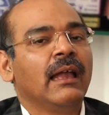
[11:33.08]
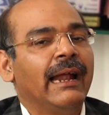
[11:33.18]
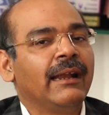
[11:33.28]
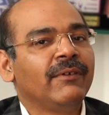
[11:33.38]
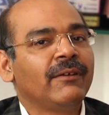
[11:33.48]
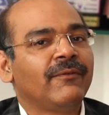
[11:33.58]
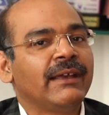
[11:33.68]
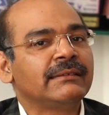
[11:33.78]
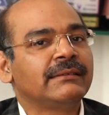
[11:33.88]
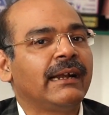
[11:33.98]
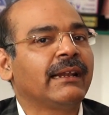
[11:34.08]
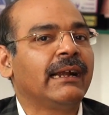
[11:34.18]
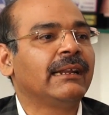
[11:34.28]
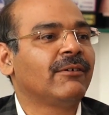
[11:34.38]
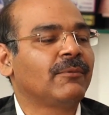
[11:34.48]
And we face that
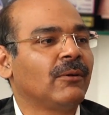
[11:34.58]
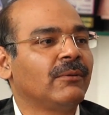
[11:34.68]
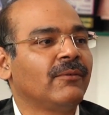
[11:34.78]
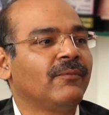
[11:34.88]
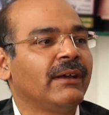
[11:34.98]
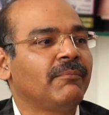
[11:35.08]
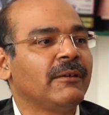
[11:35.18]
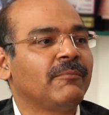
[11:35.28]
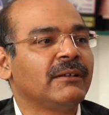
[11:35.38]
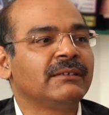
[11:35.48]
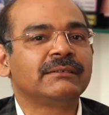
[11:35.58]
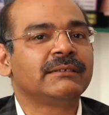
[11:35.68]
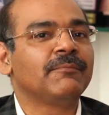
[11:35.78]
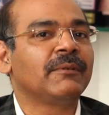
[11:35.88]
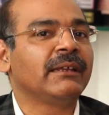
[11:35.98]
kind of a problem where people just
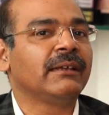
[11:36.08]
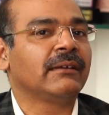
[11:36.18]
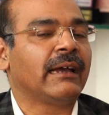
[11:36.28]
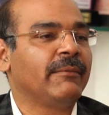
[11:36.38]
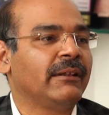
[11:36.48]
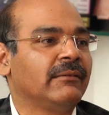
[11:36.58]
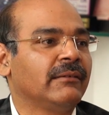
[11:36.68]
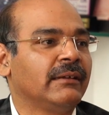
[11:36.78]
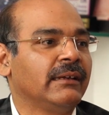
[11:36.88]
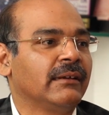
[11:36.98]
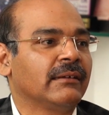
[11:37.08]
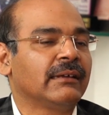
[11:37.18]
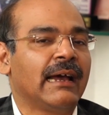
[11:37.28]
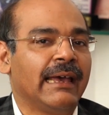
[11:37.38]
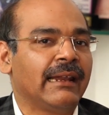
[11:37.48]
simply, I mean,
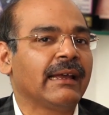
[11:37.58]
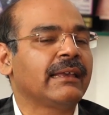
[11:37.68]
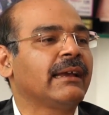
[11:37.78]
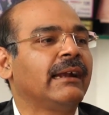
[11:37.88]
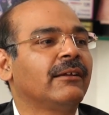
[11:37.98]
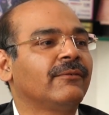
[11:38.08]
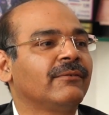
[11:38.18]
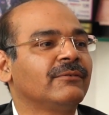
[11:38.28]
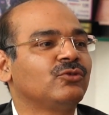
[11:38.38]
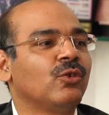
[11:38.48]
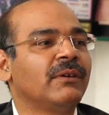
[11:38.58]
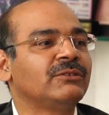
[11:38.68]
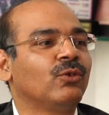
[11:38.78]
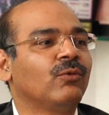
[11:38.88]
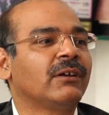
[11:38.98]
the hierarchy kind of so
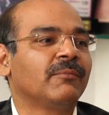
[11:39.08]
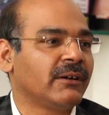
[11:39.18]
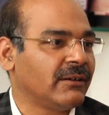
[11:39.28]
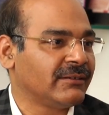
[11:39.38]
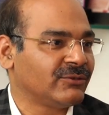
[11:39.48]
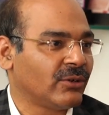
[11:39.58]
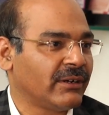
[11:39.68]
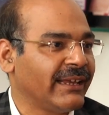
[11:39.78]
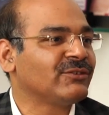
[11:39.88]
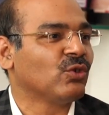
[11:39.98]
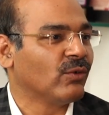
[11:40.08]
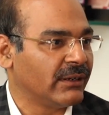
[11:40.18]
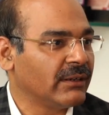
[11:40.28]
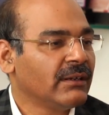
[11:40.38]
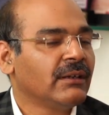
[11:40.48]
much overburdens or takes
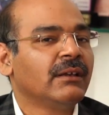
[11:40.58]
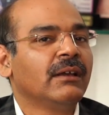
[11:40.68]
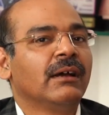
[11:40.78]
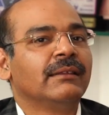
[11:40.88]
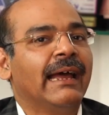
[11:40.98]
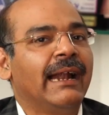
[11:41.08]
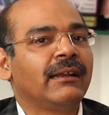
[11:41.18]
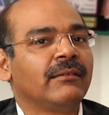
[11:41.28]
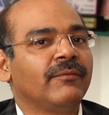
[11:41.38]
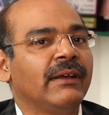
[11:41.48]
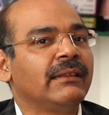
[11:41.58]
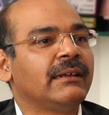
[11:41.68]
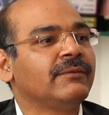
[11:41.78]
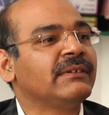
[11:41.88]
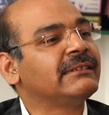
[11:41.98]
over that when
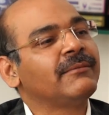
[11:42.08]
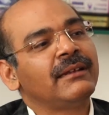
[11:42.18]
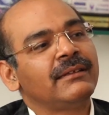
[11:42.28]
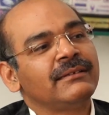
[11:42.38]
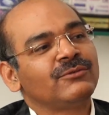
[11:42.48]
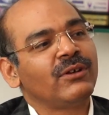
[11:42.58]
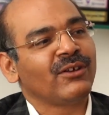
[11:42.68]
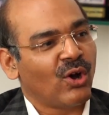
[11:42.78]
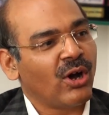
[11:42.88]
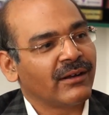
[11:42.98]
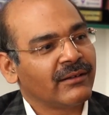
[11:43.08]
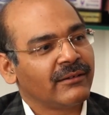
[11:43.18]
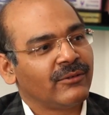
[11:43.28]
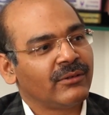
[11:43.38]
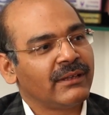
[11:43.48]
there is visibly things going wrong,
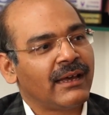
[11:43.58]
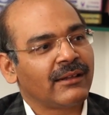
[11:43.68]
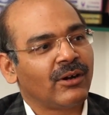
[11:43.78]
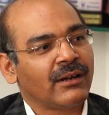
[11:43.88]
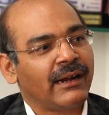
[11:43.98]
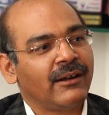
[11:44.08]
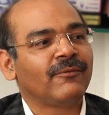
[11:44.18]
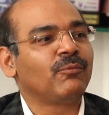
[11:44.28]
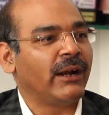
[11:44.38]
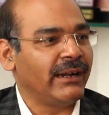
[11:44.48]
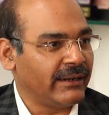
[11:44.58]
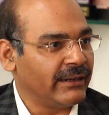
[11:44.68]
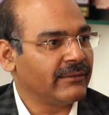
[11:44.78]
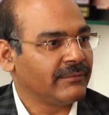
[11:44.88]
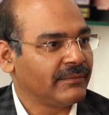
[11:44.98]
you know, they are not kind of
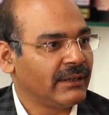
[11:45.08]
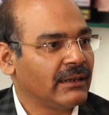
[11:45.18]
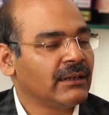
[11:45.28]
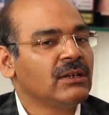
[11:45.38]
pointed. Yeah.